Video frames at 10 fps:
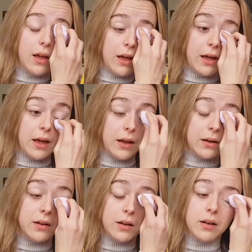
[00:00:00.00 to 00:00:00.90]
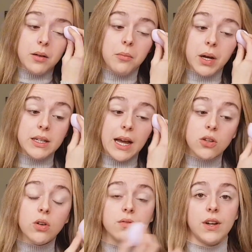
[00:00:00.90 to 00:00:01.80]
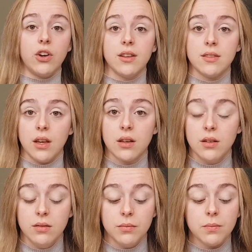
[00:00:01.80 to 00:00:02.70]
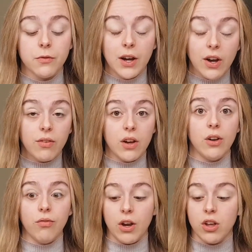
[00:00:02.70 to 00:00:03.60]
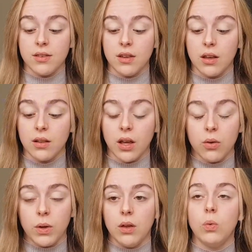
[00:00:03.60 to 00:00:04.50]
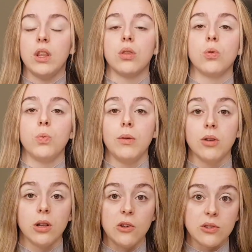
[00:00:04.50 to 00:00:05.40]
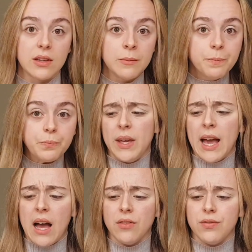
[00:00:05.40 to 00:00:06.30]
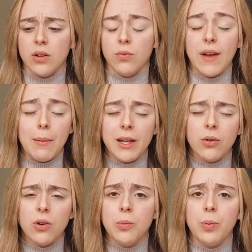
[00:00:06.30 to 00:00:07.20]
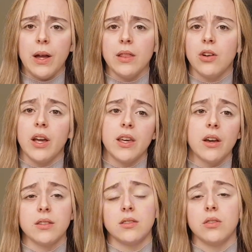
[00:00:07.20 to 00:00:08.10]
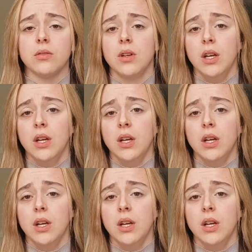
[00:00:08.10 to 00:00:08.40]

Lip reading: And my dad got very sick, very, very, very sick. Like we thought we would lose him. We have a family group and they're like, yeah, so